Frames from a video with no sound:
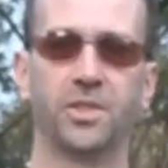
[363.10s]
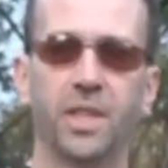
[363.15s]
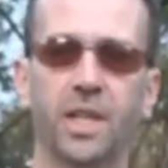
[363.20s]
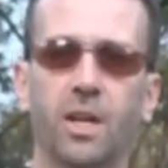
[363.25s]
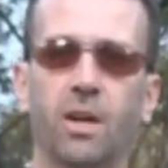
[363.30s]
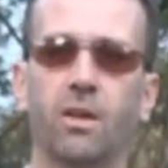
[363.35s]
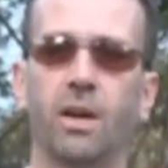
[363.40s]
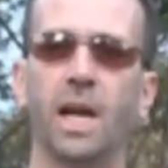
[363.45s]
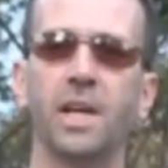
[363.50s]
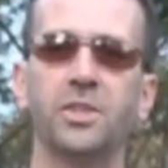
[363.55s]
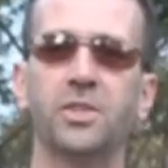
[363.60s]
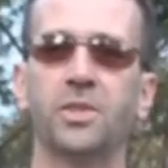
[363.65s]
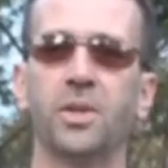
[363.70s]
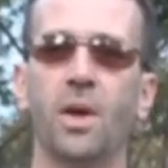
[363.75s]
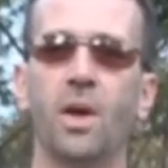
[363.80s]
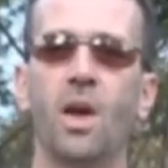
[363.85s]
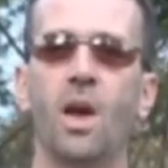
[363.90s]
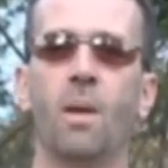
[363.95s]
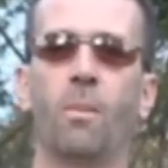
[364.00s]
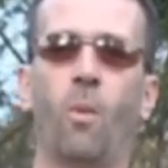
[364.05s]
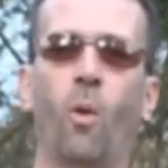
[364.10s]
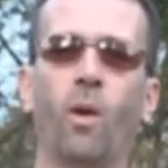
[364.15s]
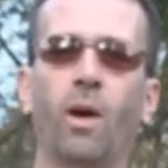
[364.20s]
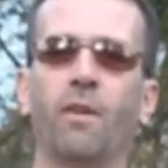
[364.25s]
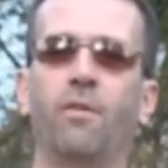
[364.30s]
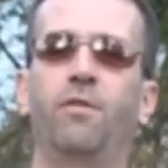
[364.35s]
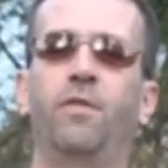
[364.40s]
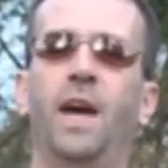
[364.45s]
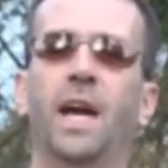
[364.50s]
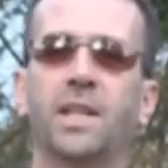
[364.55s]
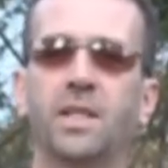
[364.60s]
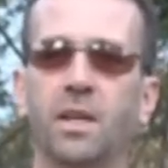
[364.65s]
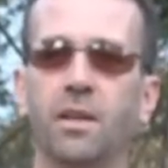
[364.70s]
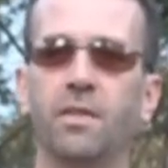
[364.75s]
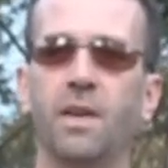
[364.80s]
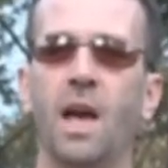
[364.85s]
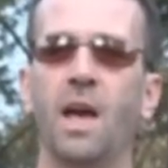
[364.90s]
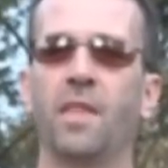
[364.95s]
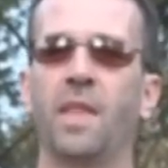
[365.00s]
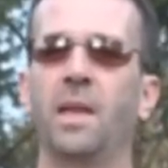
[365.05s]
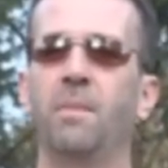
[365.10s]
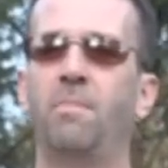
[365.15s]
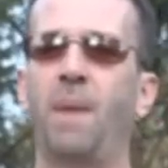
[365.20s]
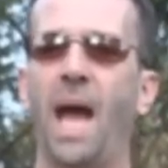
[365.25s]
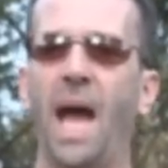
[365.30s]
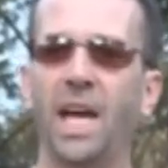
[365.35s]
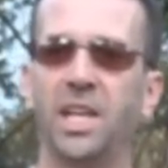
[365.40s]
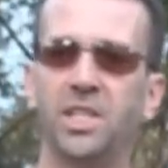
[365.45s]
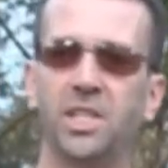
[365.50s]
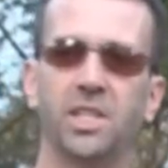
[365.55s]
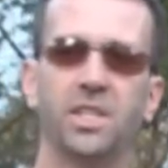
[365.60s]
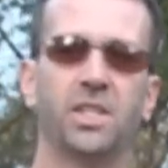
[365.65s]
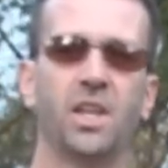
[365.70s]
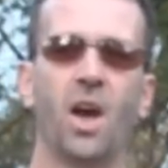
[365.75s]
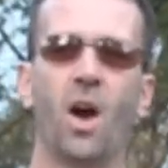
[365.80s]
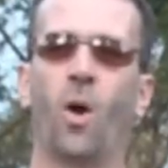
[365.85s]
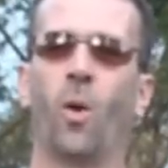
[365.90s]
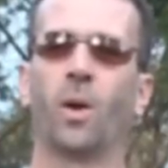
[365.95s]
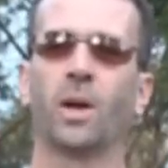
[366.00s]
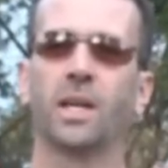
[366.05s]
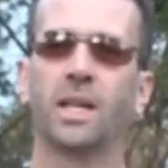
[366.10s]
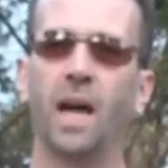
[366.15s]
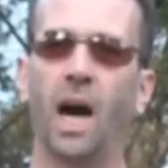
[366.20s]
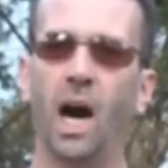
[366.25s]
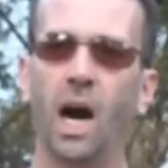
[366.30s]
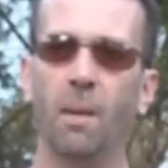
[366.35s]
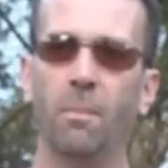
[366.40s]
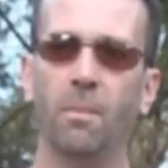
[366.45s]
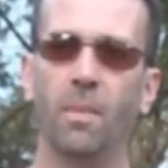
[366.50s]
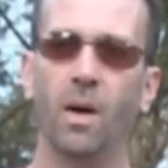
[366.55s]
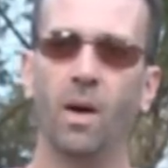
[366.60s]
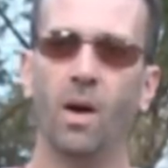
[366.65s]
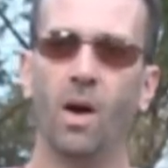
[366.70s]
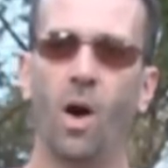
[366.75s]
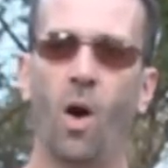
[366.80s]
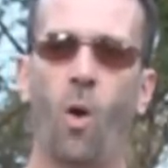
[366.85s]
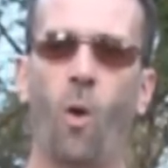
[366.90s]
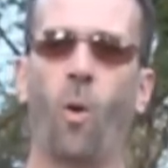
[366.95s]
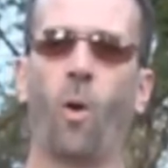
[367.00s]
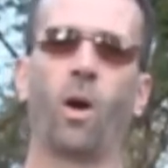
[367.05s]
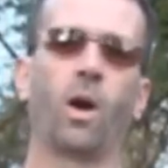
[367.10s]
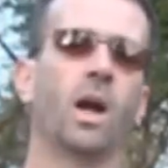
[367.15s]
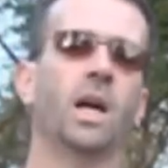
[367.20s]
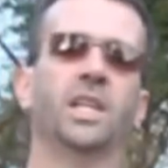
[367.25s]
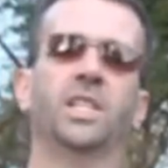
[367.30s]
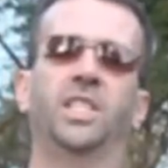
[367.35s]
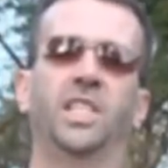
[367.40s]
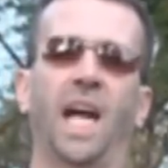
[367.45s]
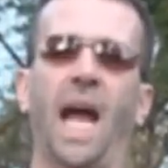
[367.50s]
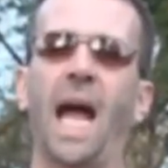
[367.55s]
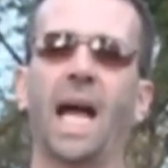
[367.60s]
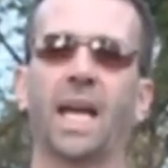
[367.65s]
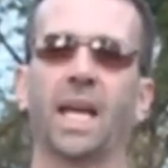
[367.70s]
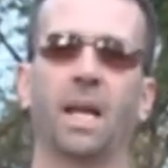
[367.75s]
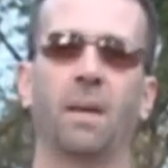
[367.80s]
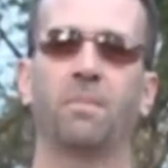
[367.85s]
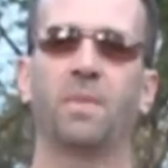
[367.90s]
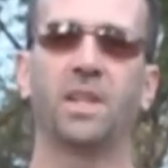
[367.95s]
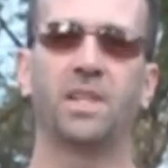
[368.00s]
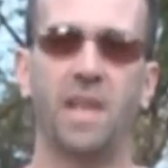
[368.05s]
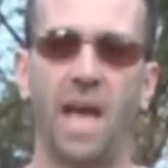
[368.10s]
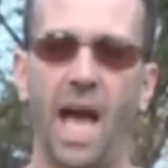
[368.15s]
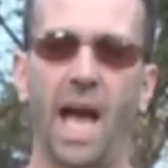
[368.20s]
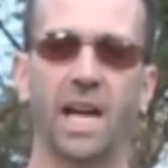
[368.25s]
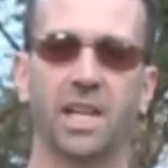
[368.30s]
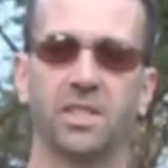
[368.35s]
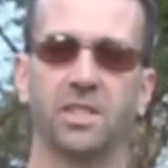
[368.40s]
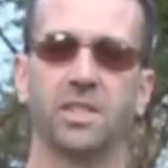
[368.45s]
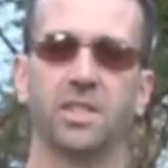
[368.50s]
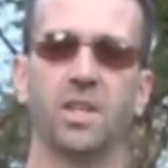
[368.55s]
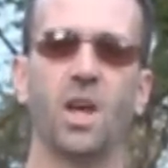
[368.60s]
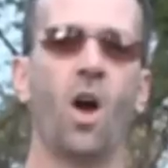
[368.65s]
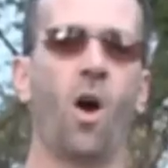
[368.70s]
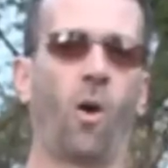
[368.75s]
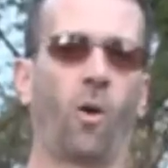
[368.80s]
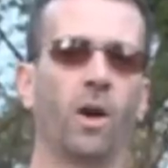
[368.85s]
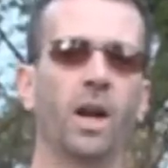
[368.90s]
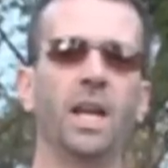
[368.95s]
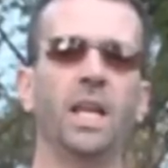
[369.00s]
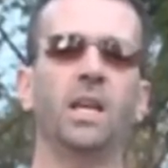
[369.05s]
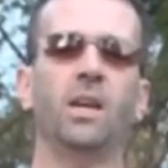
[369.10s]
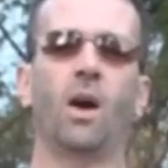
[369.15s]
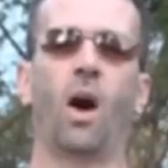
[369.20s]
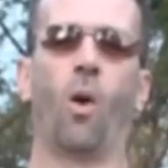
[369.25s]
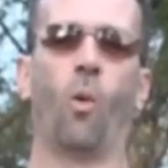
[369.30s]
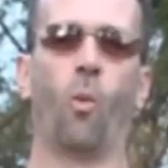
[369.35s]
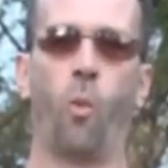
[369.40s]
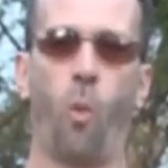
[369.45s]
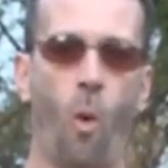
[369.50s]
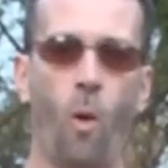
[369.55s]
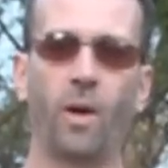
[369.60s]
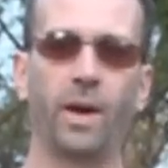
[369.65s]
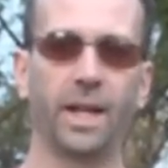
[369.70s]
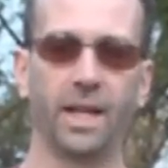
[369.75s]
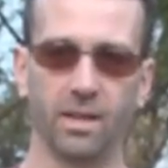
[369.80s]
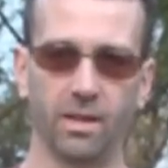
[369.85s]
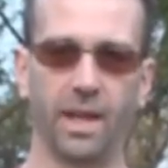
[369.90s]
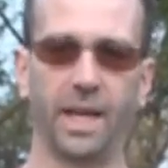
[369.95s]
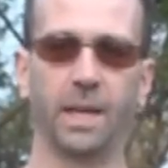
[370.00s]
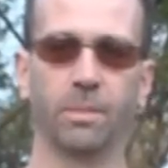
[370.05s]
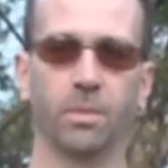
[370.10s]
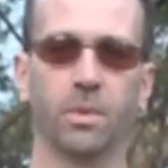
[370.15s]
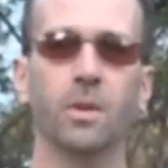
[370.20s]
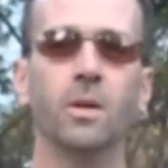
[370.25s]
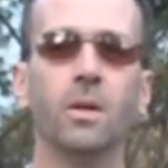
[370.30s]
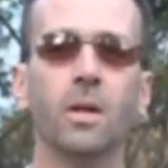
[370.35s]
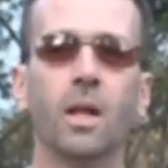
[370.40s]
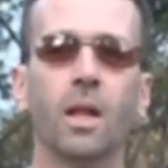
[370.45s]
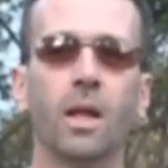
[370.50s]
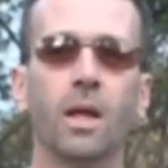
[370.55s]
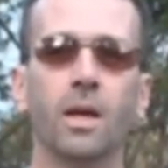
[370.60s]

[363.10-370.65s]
cigarettes, more effective than patches or gum or jacking up the taxes or any warning label.